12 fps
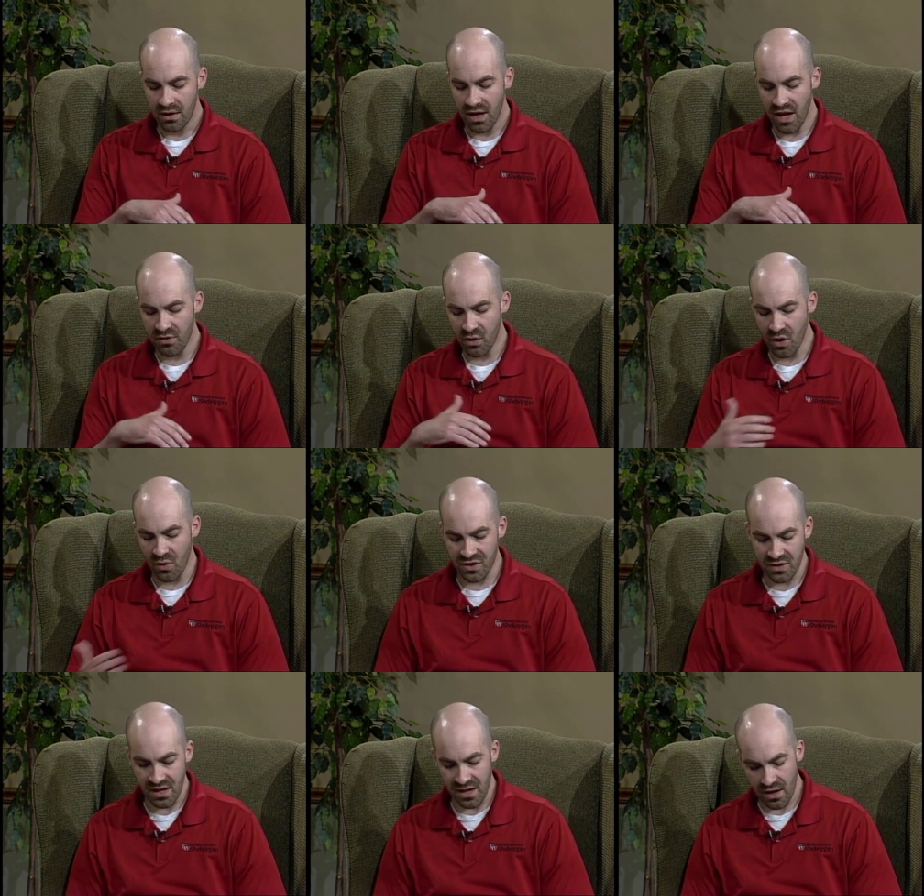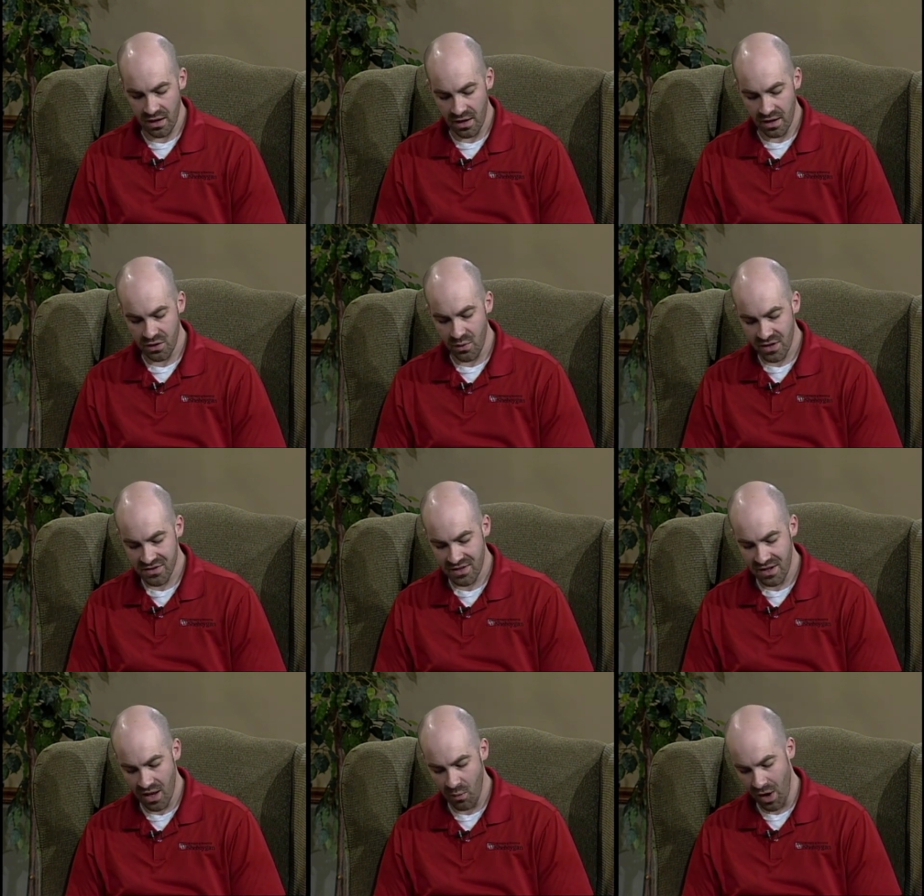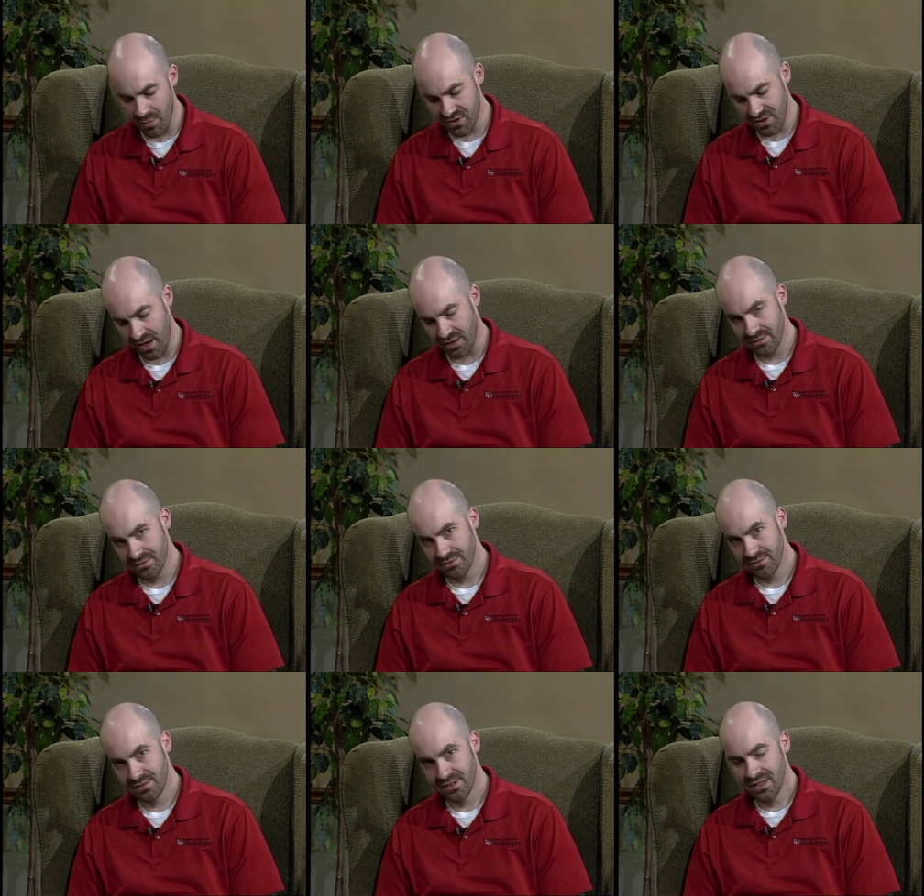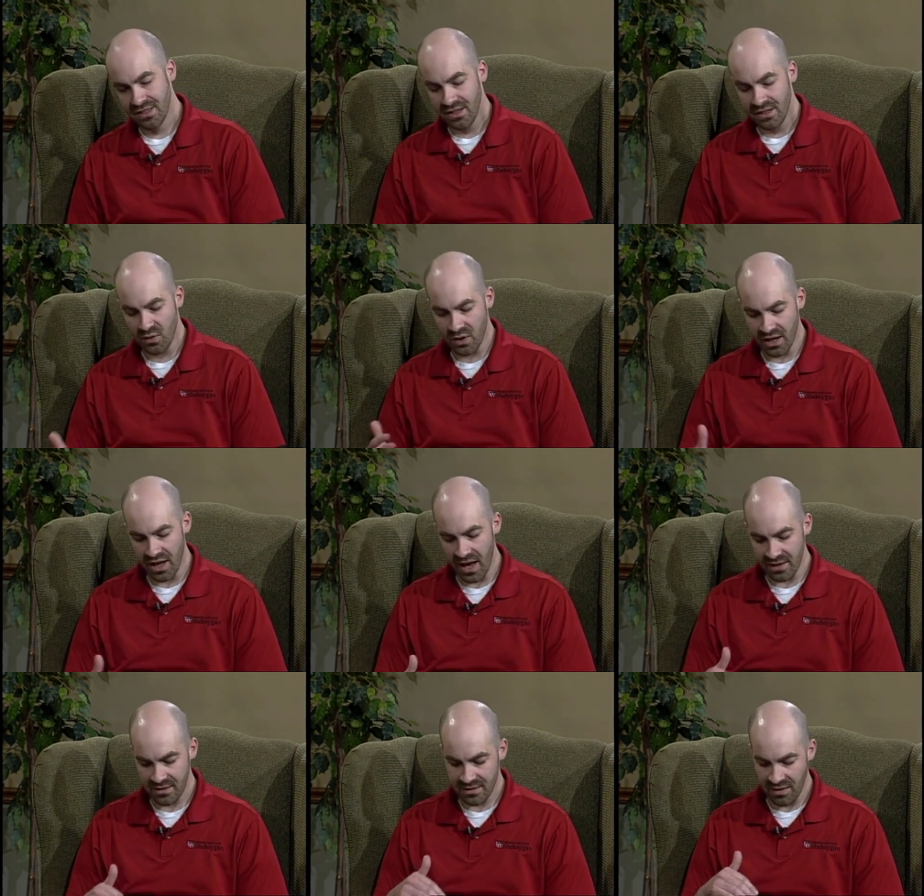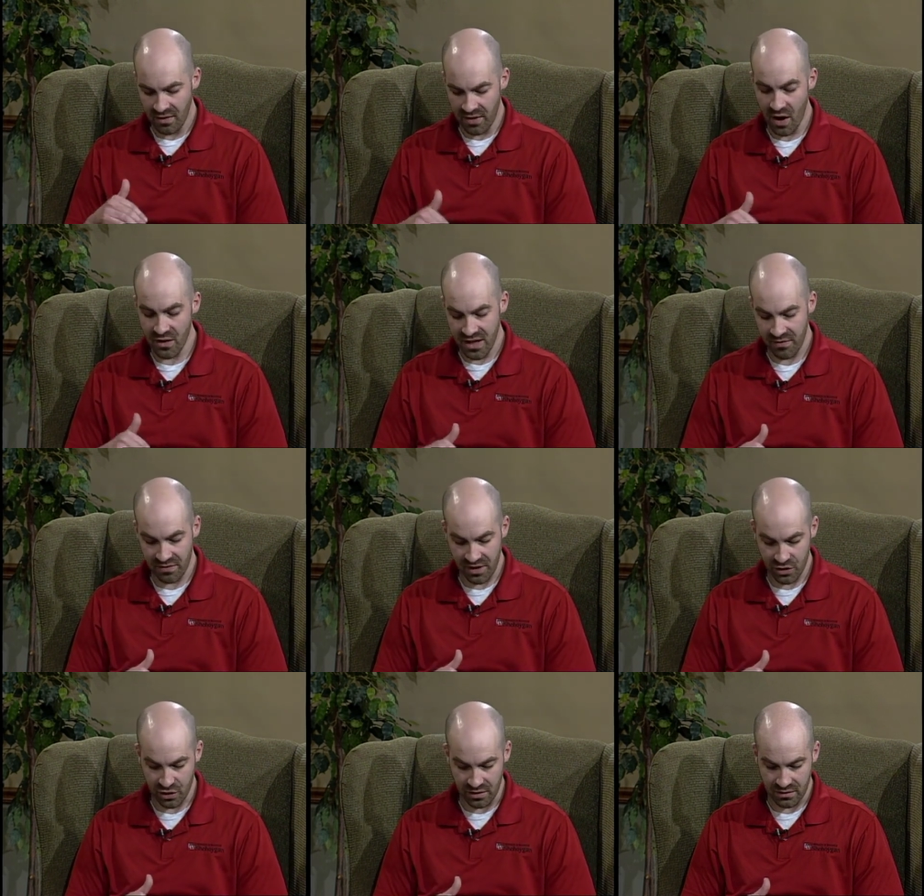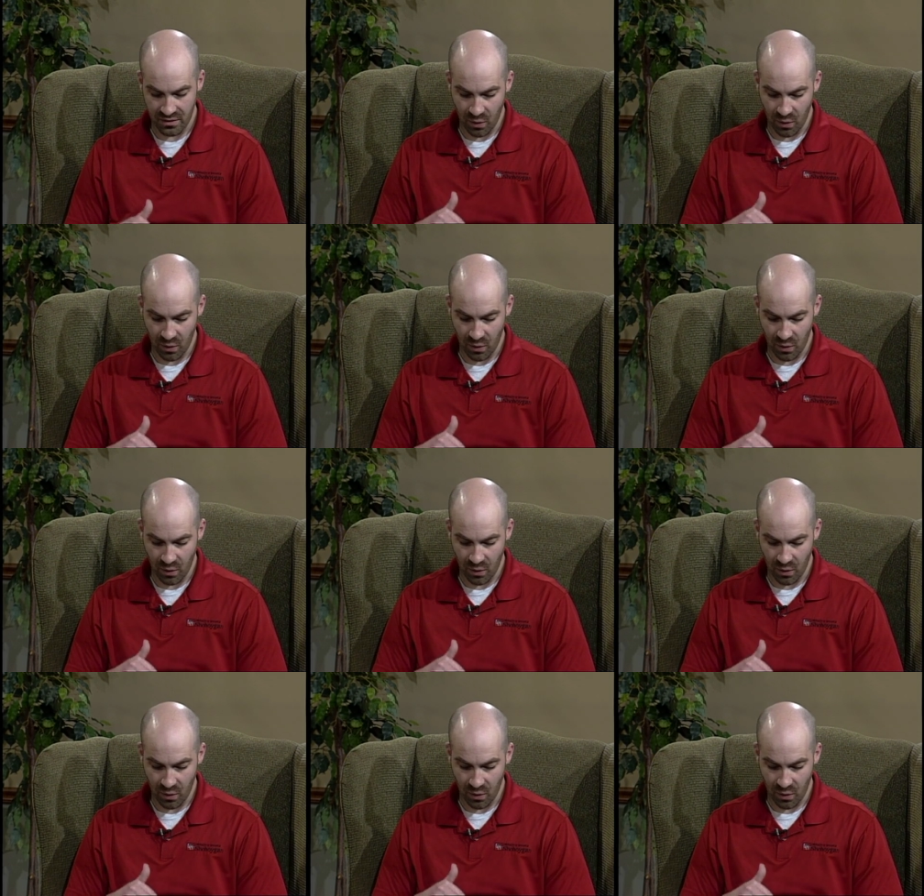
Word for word: if you go to the uh, USDA website, you can get their definition.